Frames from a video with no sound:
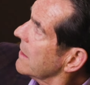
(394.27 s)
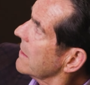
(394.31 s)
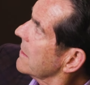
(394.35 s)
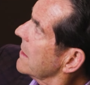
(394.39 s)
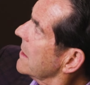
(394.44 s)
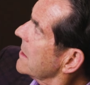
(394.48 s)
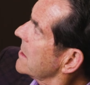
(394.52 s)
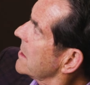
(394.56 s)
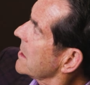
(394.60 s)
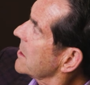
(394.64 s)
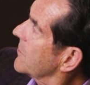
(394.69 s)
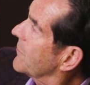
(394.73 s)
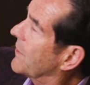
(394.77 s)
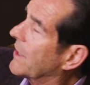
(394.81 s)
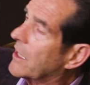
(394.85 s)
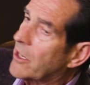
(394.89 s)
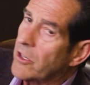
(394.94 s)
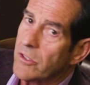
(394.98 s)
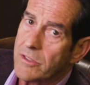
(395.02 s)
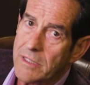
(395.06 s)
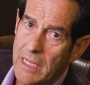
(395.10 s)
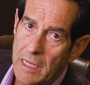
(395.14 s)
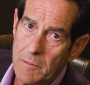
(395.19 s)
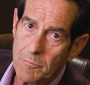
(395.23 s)
This is
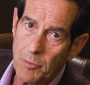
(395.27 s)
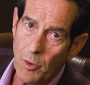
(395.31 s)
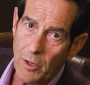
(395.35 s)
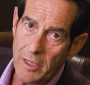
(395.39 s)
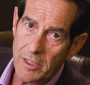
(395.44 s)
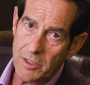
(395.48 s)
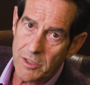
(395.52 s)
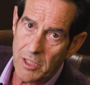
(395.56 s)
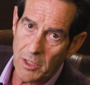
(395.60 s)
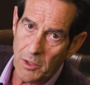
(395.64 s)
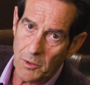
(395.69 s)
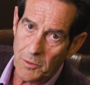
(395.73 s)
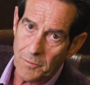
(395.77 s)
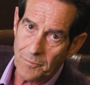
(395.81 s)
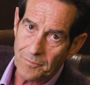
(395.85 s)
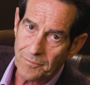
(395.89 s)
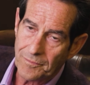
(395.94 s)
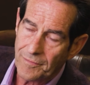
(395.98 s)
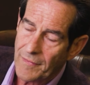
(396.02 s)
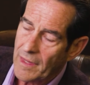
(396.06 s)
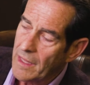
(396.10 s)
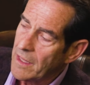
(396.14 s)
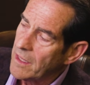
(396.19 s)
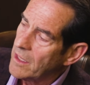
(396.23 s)
figure ten point two.
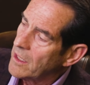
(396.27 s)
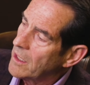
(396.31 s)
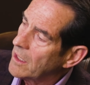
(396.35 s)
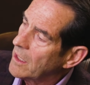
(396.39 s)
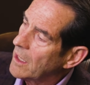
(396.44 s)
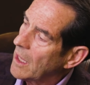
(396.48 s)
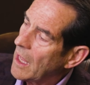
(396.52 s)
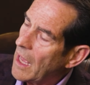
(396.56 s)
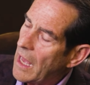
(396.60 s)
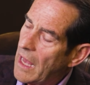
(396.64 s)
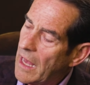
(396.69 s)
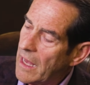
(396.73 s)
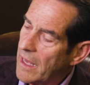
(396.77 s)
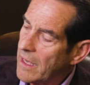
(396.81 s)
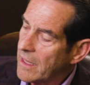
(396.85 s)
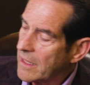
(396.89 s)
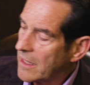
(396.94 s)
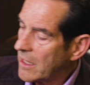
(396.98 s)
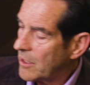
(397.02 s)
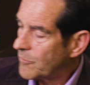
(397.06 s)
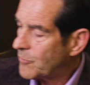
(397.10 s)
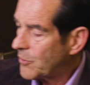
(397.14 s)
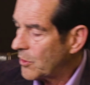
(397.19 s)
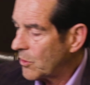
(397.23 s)
Uh,
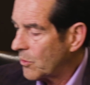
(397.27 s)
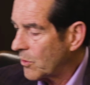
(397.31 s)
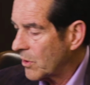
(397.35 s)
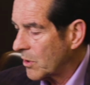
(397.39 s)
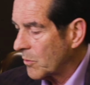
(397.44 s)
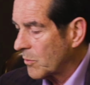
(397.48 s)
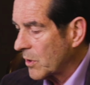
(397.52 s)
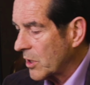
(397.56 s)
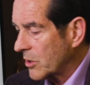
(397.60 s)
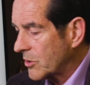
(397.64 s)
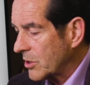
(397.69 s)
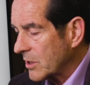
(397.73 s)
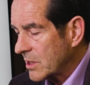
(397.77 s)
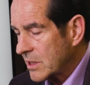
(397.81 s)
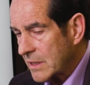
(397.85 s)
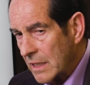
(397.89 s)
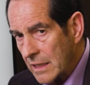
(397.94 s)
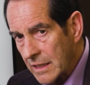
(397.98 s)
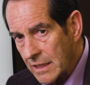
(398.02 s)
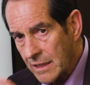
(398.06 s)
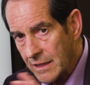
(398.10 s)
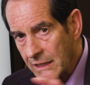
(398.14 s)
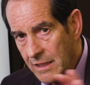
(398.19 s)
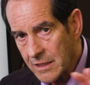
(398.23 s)
if you were to
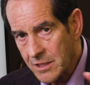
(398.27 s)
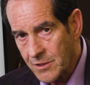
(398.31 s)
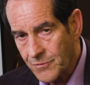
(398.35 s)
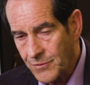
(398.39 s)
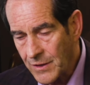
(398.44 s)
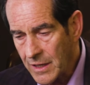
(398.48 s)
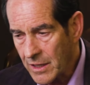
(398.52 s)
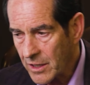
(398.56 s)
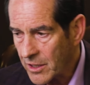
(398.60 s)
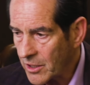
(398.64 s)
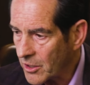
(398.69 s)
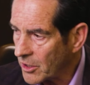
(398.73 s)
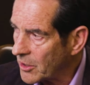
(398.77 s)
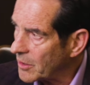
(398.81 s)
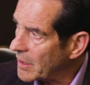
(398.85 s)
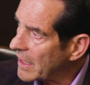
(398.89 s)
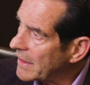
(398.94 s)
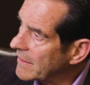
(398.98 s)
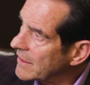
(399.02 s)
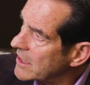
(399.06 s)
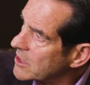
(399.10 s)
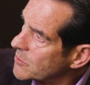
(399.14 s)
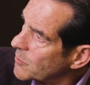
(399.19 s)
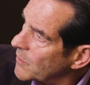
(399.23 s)
study this figure,
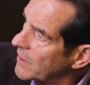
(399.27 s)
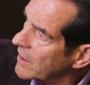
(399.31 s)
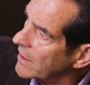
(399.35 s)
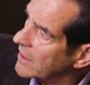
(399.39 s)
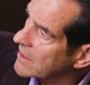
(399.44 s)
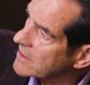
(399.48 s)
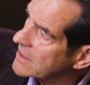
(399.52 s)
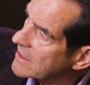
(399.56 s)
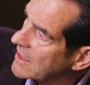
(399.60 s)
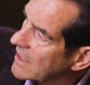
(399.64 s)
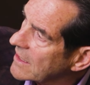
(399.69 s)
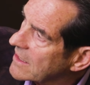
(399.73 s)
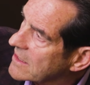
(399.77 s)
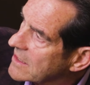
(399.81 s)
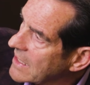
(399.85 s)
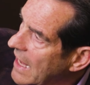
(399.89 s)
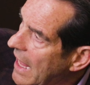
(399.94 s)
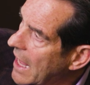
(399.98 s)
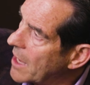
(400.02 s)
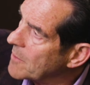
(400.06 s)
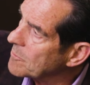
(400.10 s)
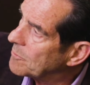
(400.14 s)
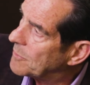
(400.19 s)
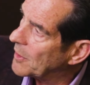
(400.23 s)
this one is an
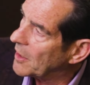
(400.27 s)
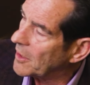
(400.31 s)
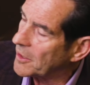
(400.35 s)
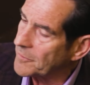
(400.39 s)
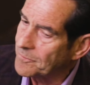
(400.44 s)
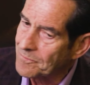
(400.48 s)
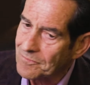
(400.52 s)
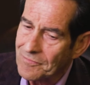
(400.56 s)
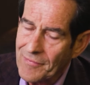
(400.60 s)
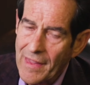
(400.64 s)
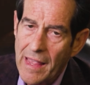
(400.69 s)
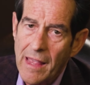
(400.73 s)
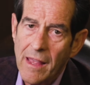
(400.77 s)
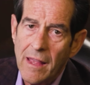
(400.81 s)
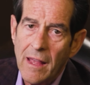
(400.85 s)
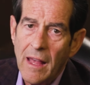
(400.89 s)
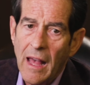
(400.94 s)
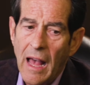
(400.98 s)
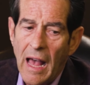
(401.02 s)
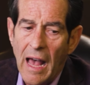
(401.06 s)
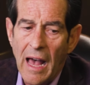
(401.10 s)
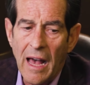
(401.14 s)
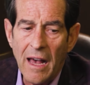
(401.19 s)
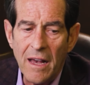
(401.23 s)
example
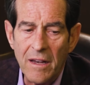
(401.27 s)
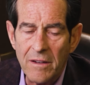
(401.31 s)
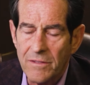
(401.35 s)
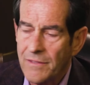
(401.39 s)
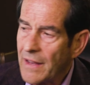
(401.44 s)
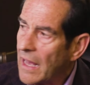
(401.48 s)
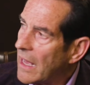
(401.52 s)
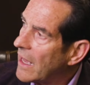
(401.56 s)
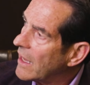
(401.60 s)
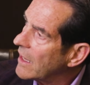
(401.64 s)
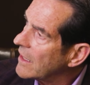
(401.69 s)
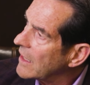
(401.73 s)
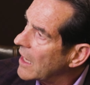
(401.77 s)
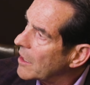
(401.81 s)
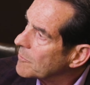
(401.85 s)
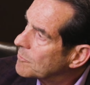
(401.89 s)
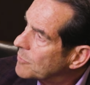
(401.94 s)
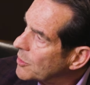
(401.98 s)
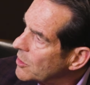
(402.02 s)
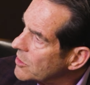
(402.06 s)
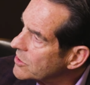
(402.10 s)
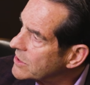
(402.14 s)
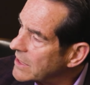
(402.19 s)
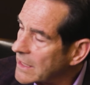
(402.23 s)
of a, a
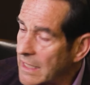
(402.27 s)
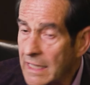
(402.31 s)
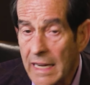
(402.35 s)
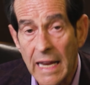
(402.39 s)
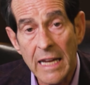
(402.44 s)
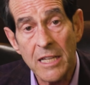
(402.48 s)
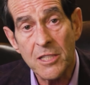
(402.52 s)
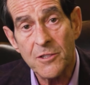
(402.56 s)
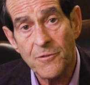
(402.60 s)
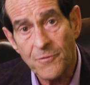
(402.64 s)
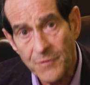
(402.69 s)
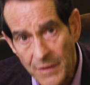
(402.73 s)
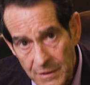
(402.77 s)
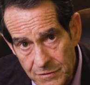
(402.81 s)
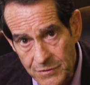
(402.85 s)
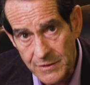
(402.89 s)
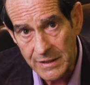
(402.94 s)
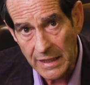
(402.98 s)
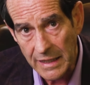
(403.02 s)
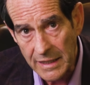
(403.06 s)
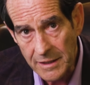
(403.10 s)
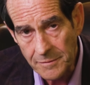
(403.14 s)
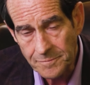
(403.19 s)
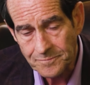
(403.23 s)
person at age
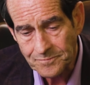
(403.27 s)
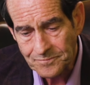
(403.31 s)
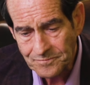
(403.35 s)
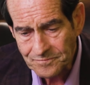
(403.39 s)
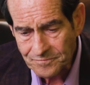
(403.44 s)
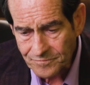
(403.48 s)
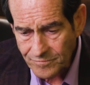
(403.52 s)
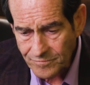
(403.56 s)
fifty